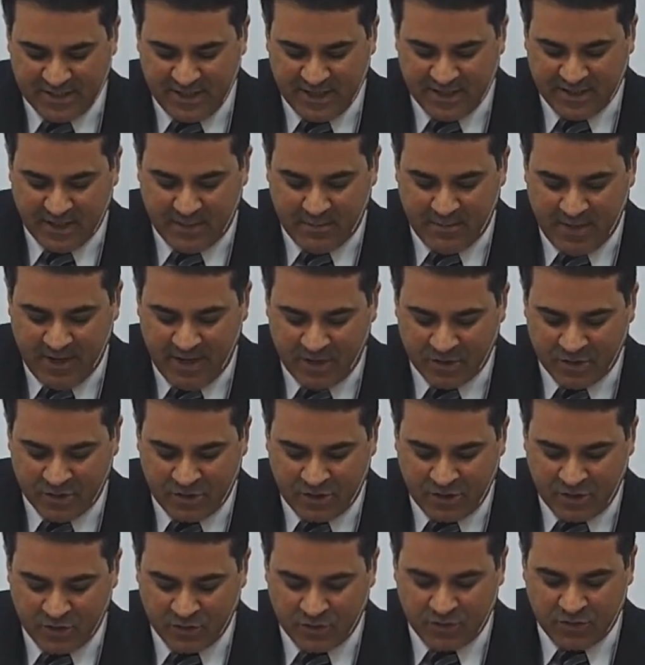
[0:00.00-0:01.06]
And that you
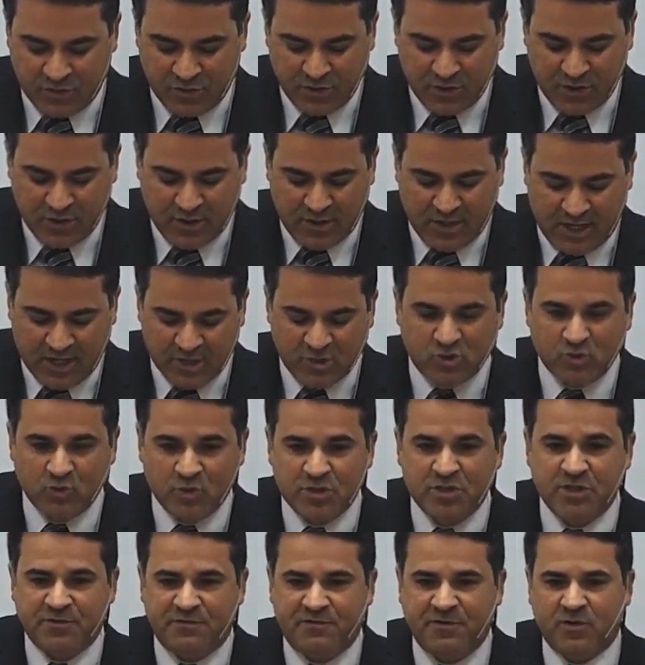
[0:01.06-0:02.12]
can also
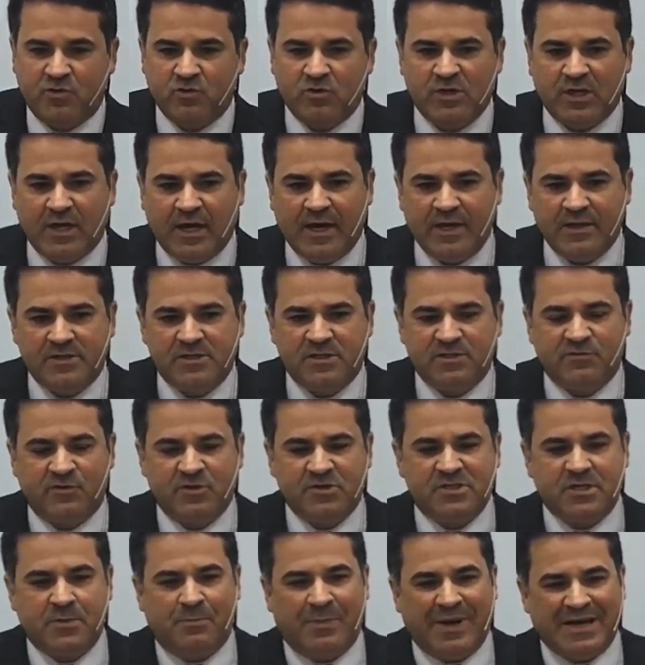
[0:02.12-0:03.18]
overcome
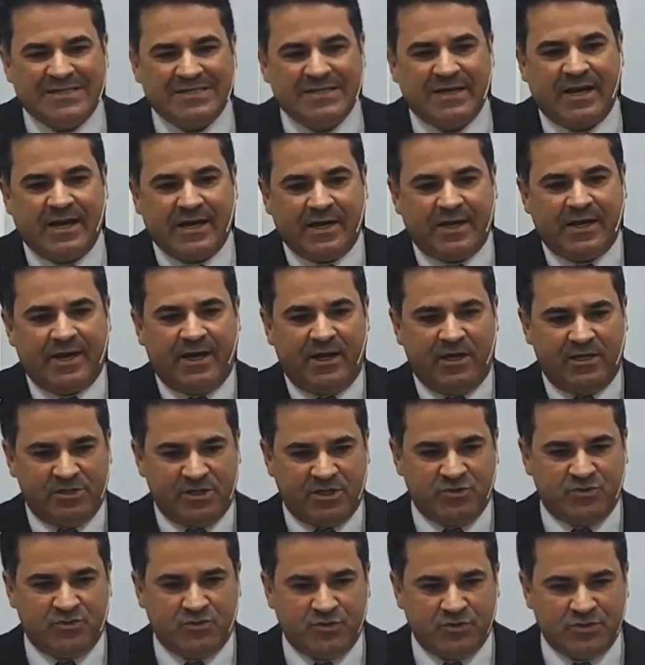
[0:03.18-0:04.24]
your difficulties
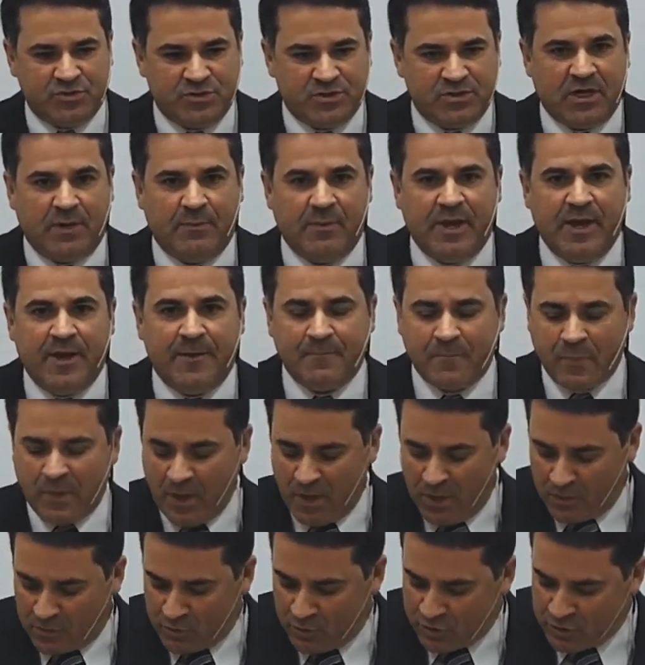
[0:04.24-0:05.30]
if you begin to
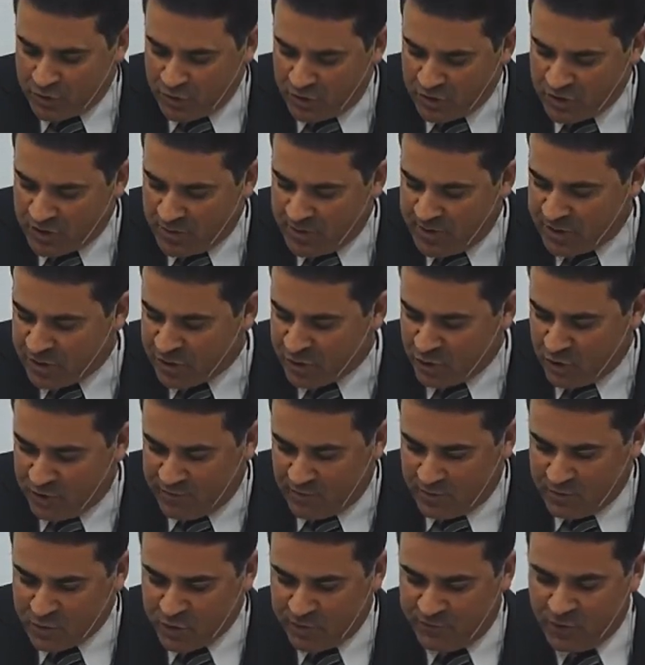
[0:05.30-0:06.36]
live in, believe in
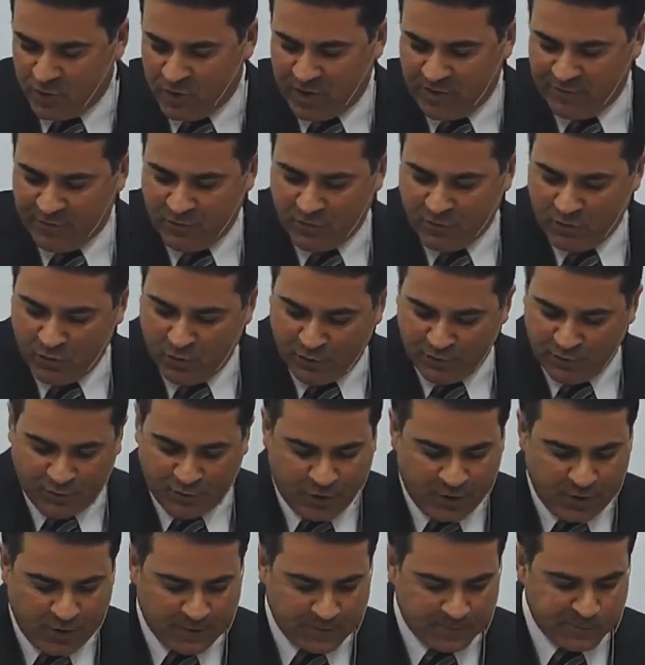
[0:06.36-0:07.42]
Jesus. May God bless us.
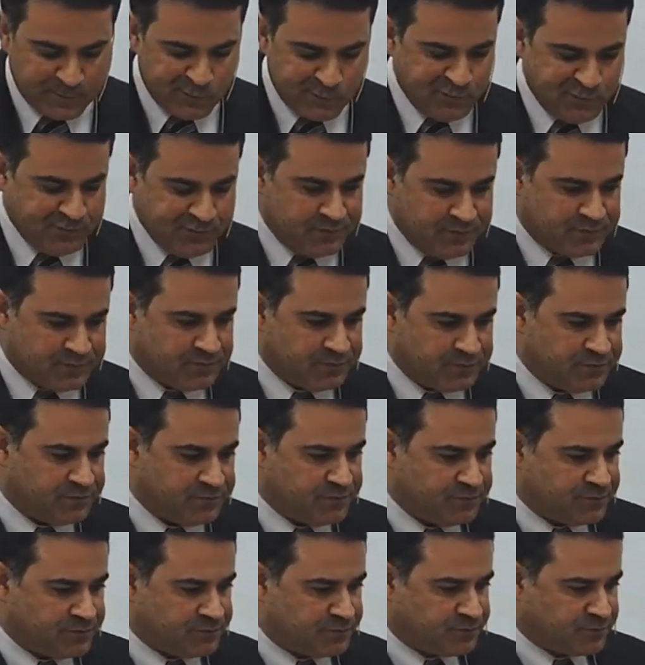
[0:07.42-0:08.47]
Let us hear a song.